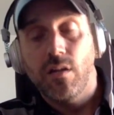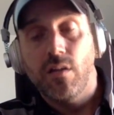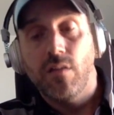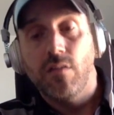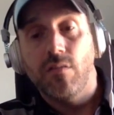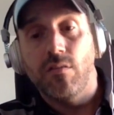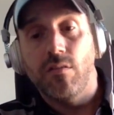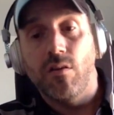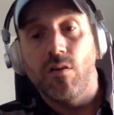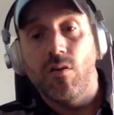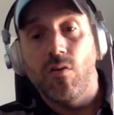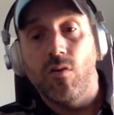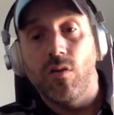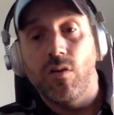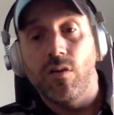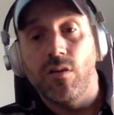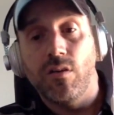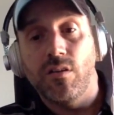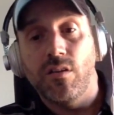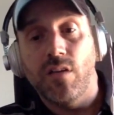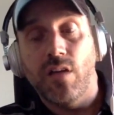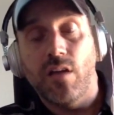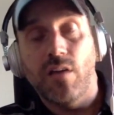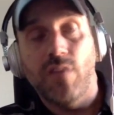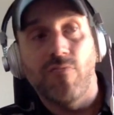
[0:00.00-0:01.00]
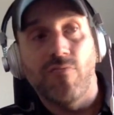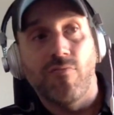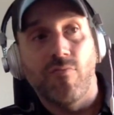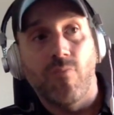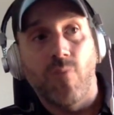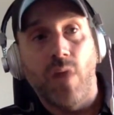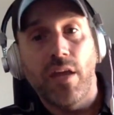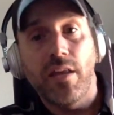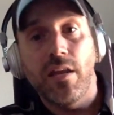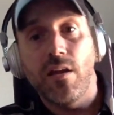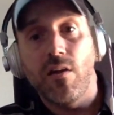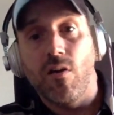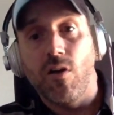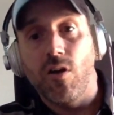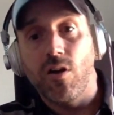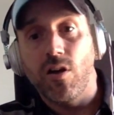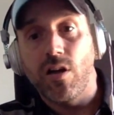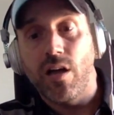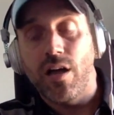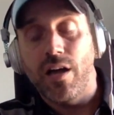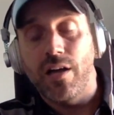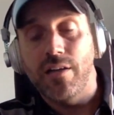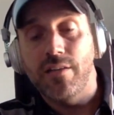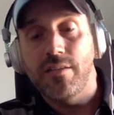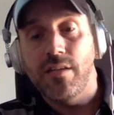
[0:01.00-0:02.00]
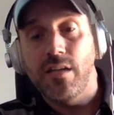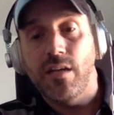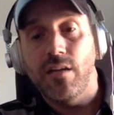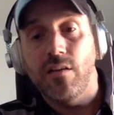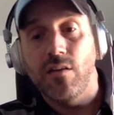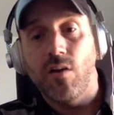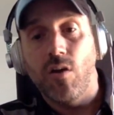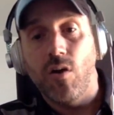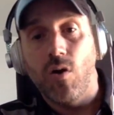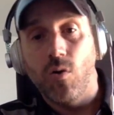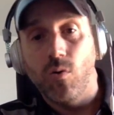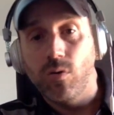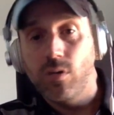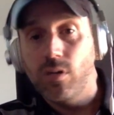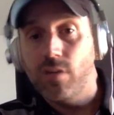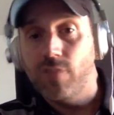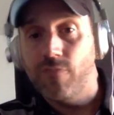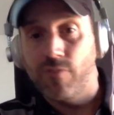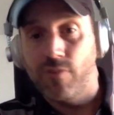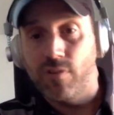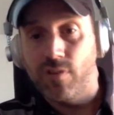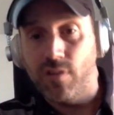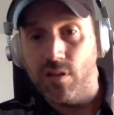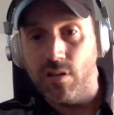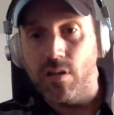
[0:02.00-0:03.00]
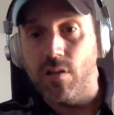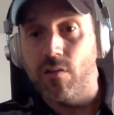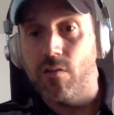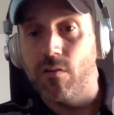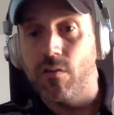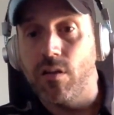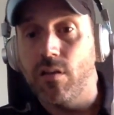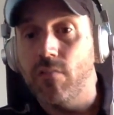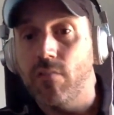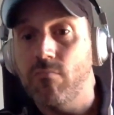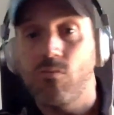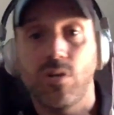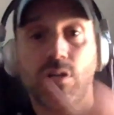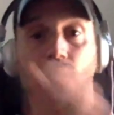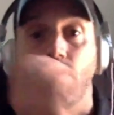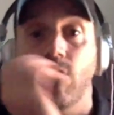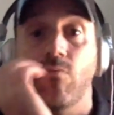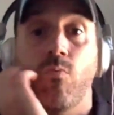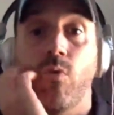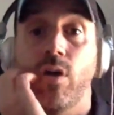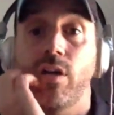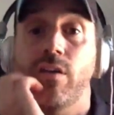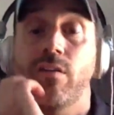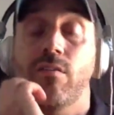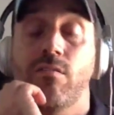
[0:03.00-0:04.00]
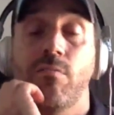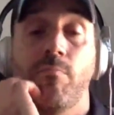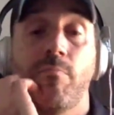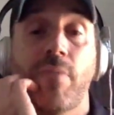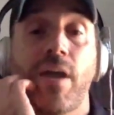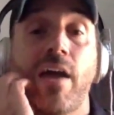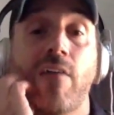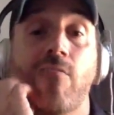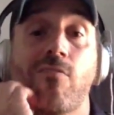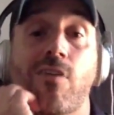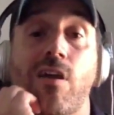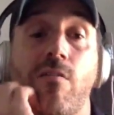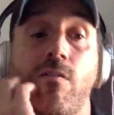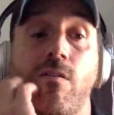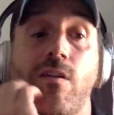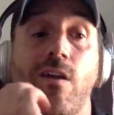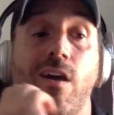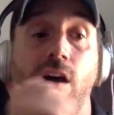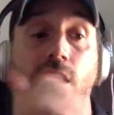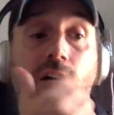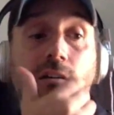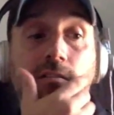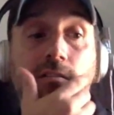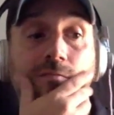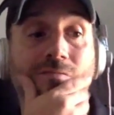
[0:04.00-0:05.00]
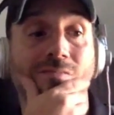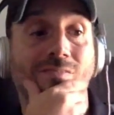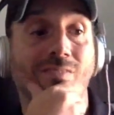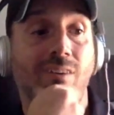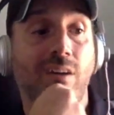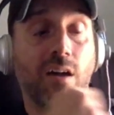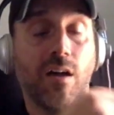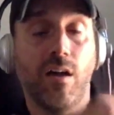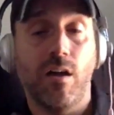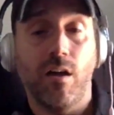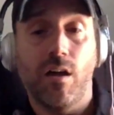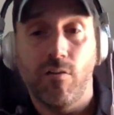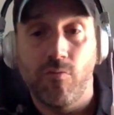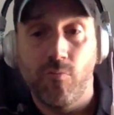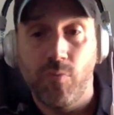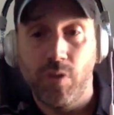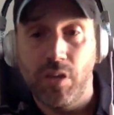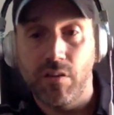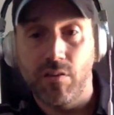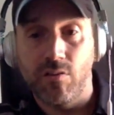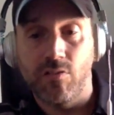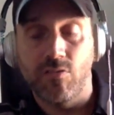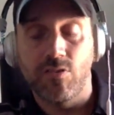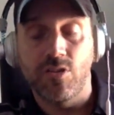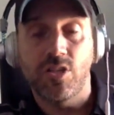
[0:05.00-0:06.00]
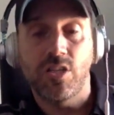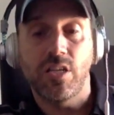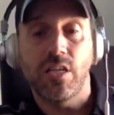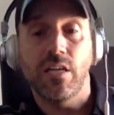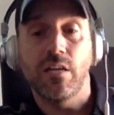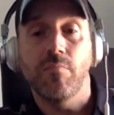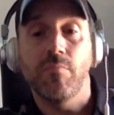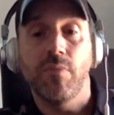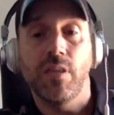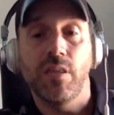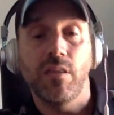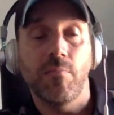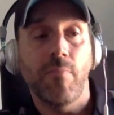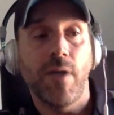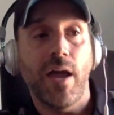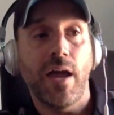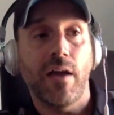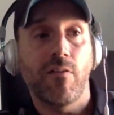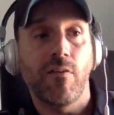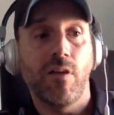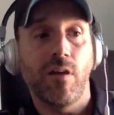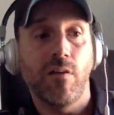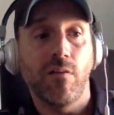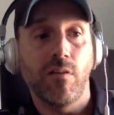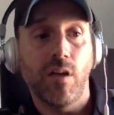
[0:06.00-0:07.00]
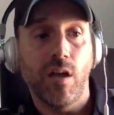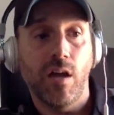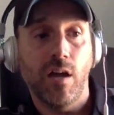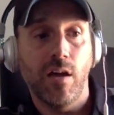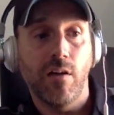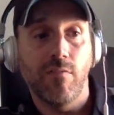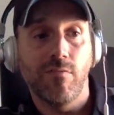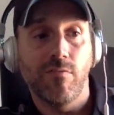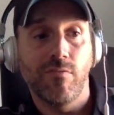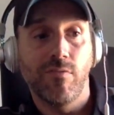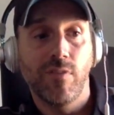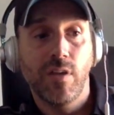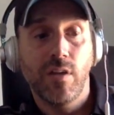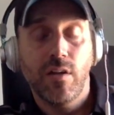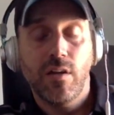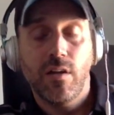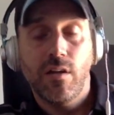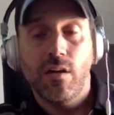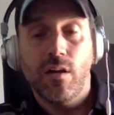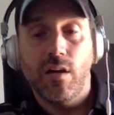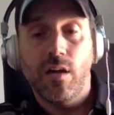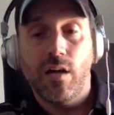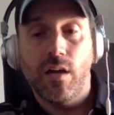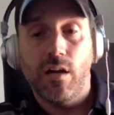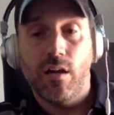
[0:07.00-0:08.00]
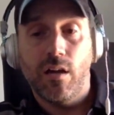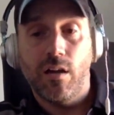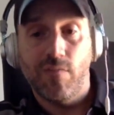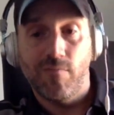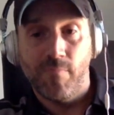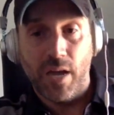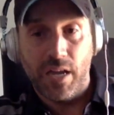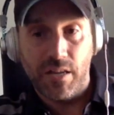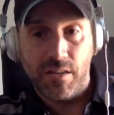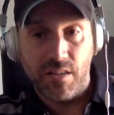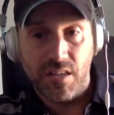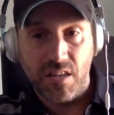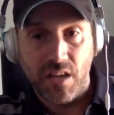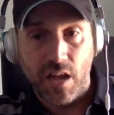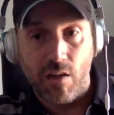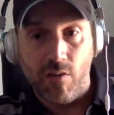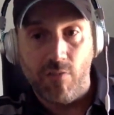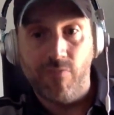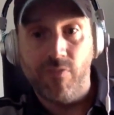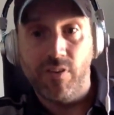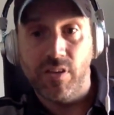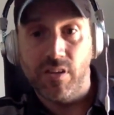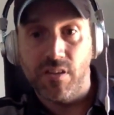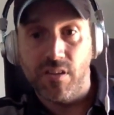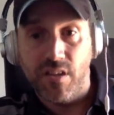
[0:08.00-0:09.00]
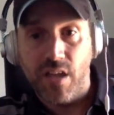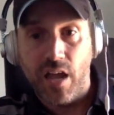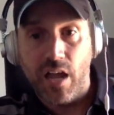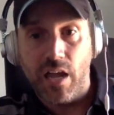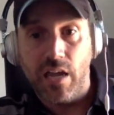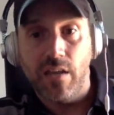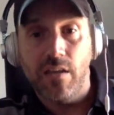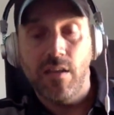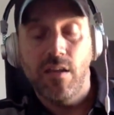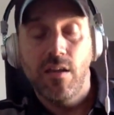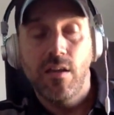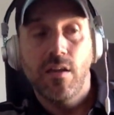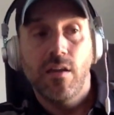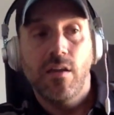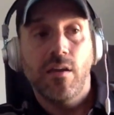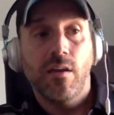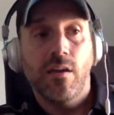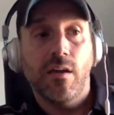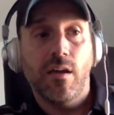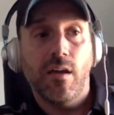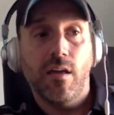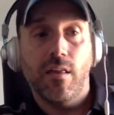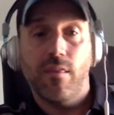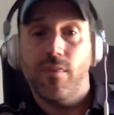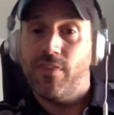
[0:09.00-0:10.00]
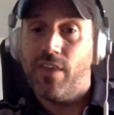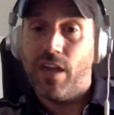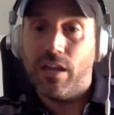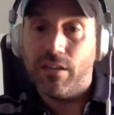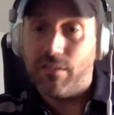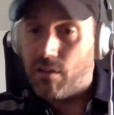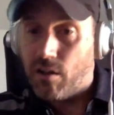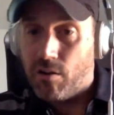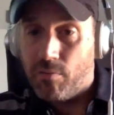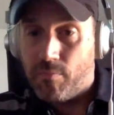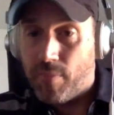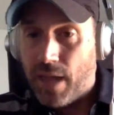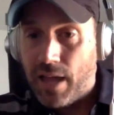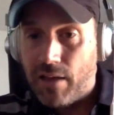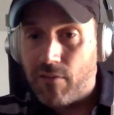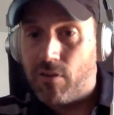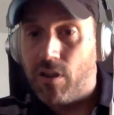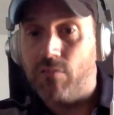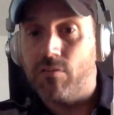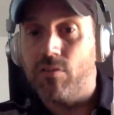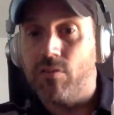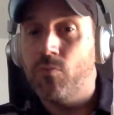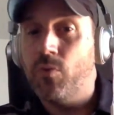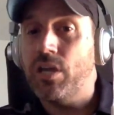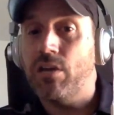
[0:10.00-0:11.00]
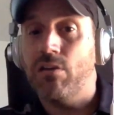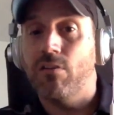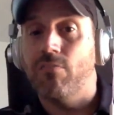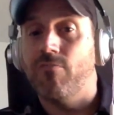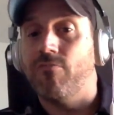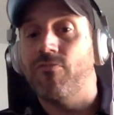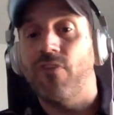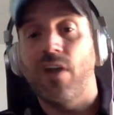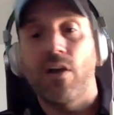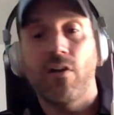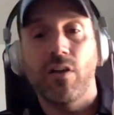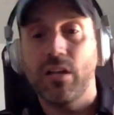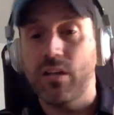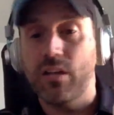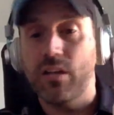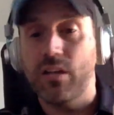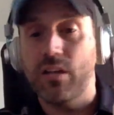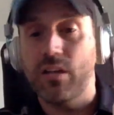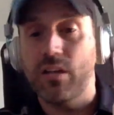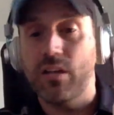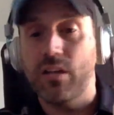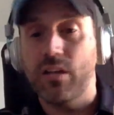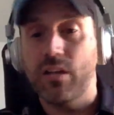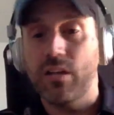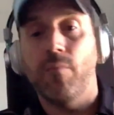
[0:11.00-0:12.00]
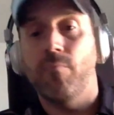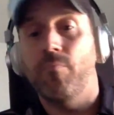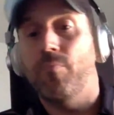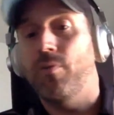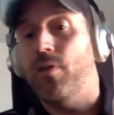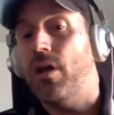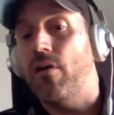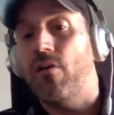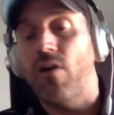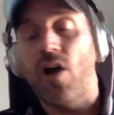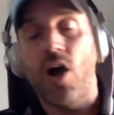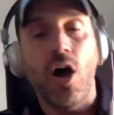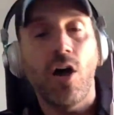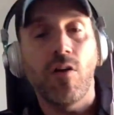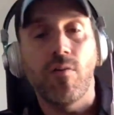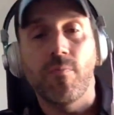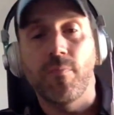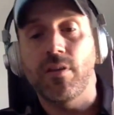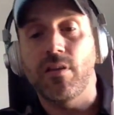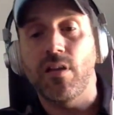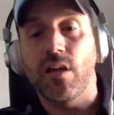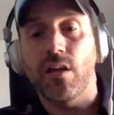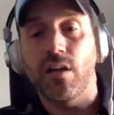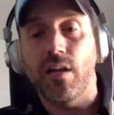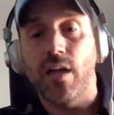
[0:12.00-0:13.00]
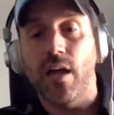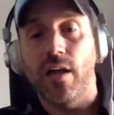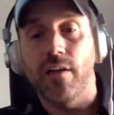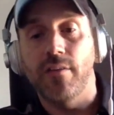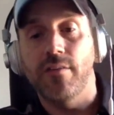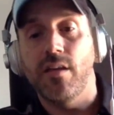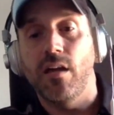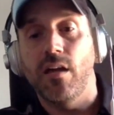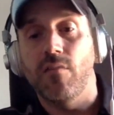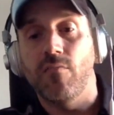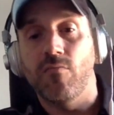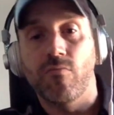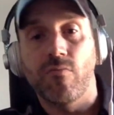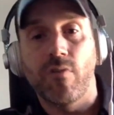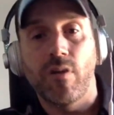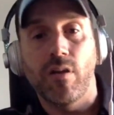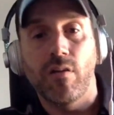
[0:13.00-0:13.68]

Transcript: So instead of writing our content only for security, which is what the background of uh, our research team and the background of uh, of myself and Zane, uh, that's our background. So we could have very easily put out one hundred percent content